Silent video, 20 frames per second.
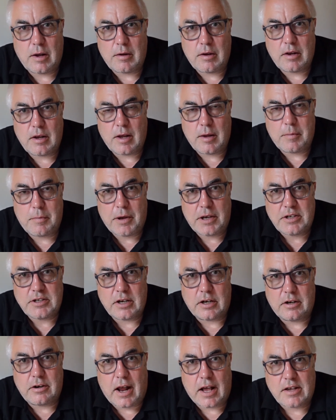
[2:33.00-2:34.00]
a, a, piece
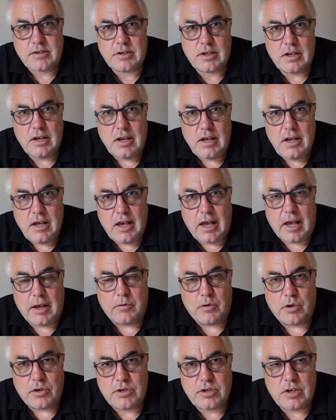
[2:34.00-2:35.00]
of grass. It
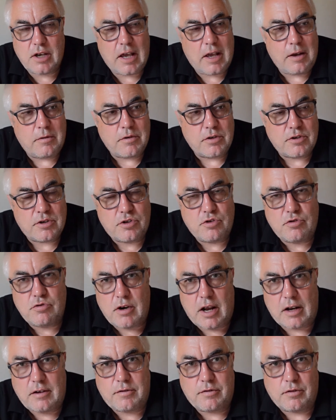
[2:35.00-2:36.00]
was it was
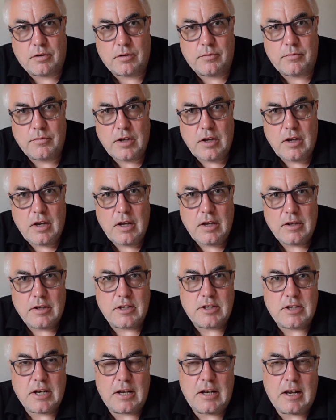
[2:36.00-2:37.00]
dreadful. The
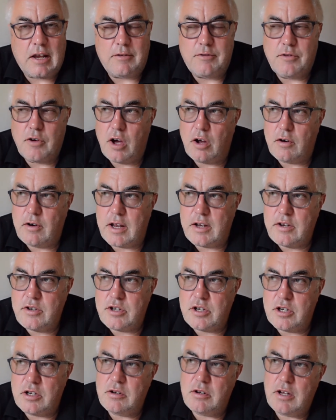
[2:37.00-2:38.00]
TD4
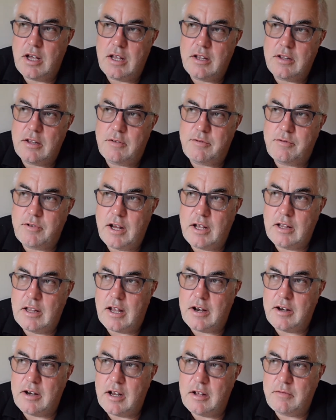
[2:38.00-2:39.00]
engine in the
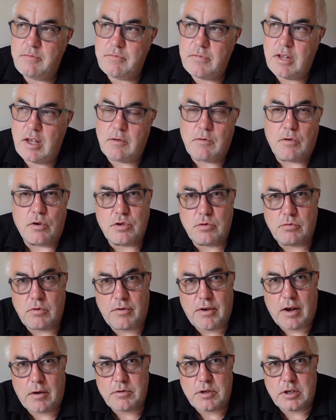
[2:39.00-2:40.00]
Freelander, it wasn't
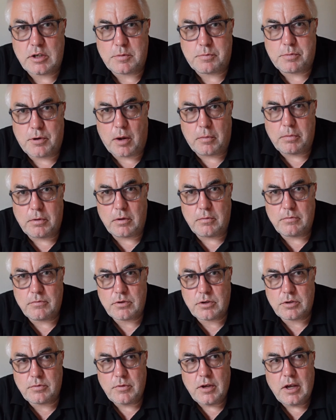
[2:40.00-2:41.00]
without its
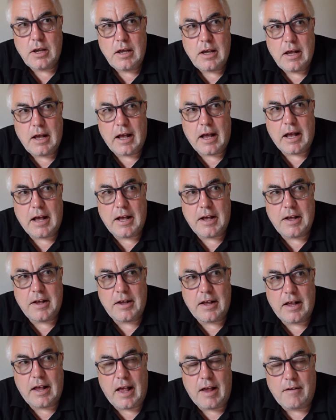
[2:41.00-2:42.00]
problems.
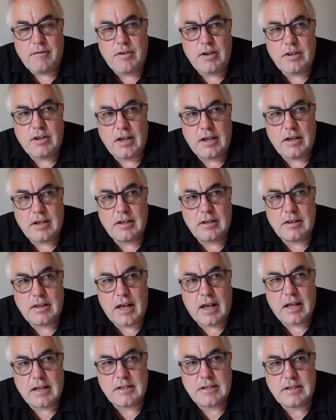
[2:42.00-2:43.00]
Uh, everything
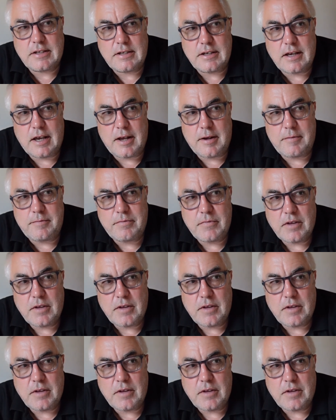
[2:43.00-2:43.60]
that um,